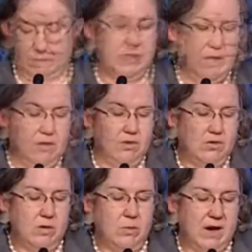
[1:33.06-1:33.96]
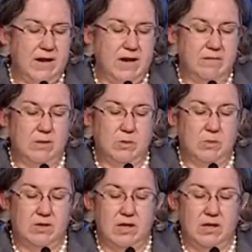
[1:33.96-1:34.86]
The industry wide efforts
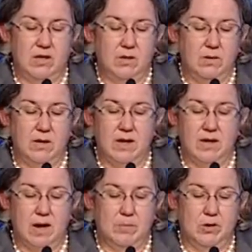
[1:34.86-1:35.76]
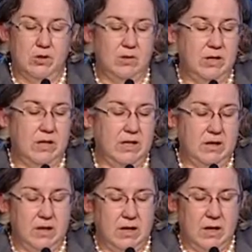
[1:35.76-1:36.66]
present a unique opportunity